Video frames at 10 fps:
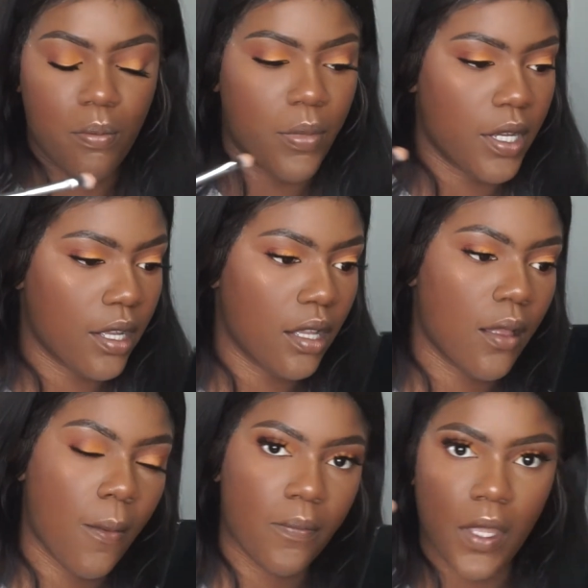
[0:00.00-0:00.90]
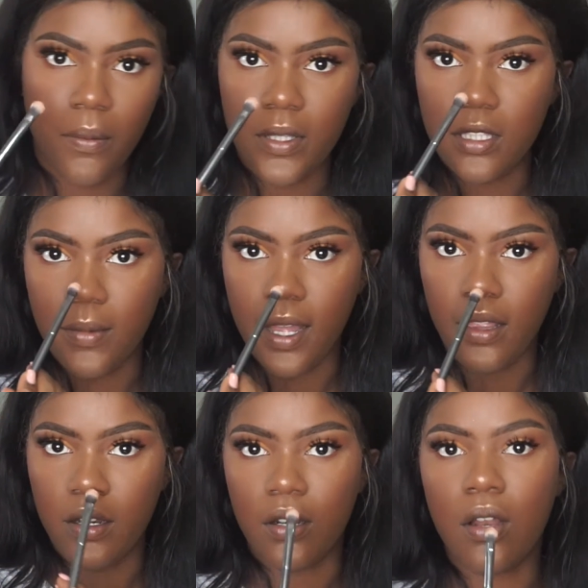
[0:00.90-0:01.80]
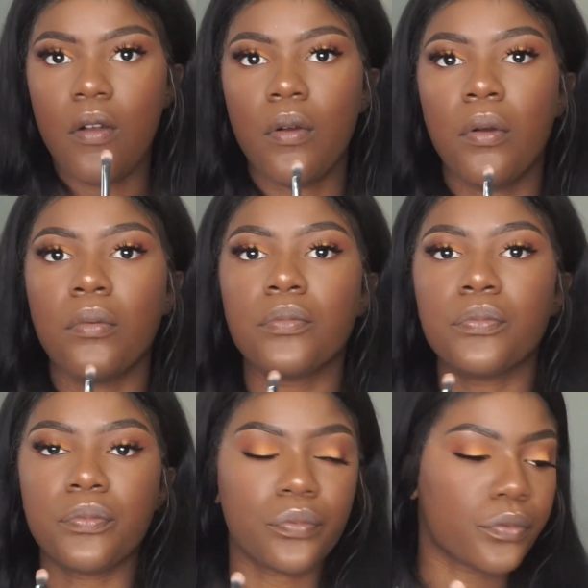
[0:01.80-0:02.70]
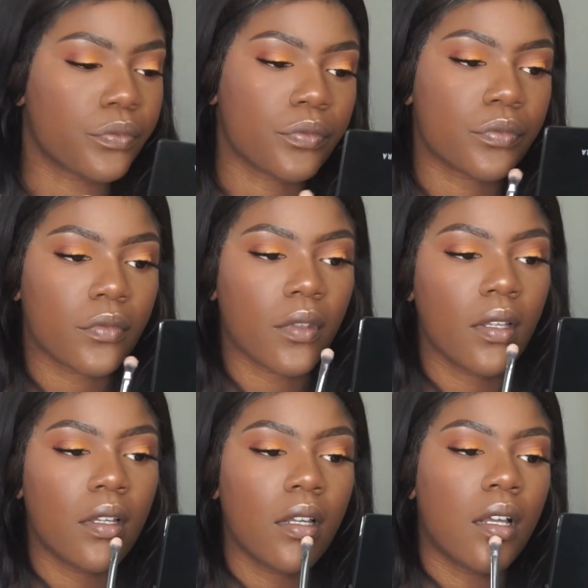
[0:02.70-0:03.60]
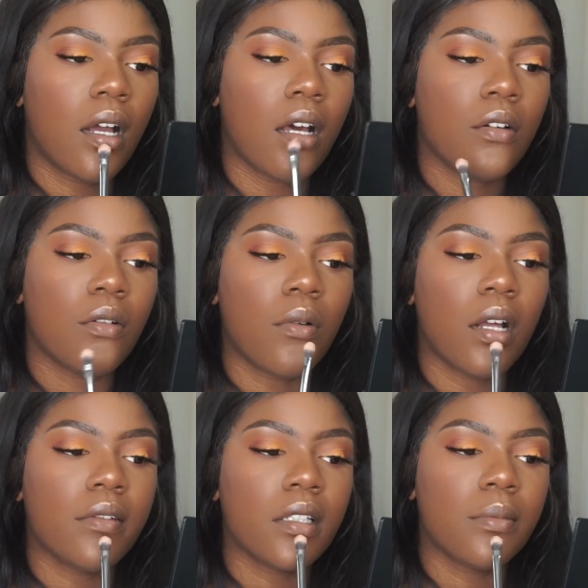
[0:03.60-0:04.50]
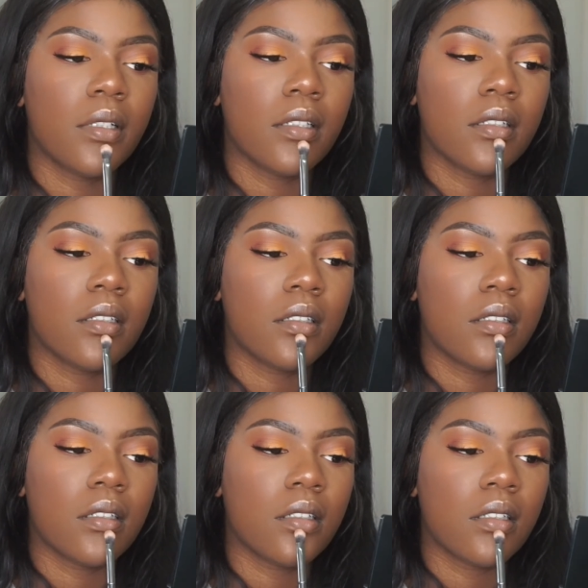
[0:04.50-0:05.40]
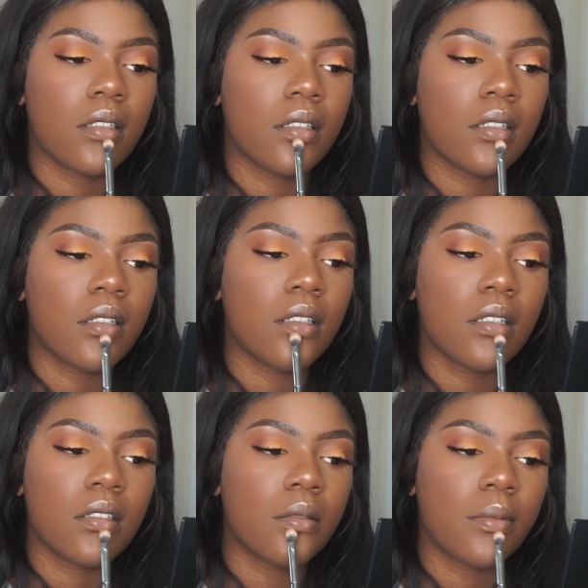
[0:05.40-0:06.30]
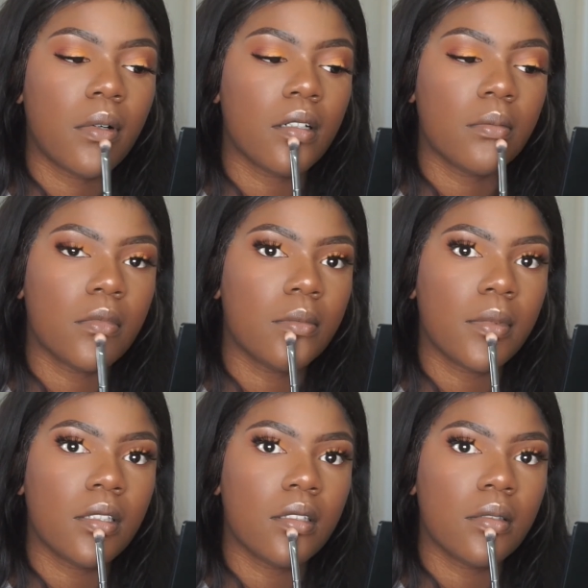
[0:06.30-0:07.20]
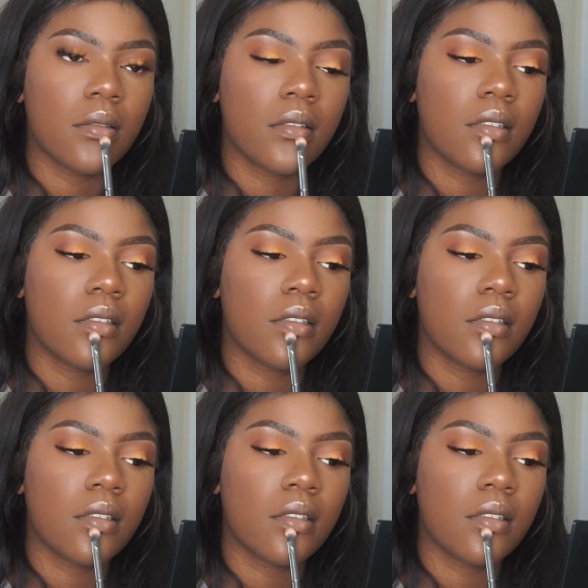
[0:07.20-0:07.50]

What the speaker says: But I put some highlighter. I don't know why I feel like putting it at the bottom of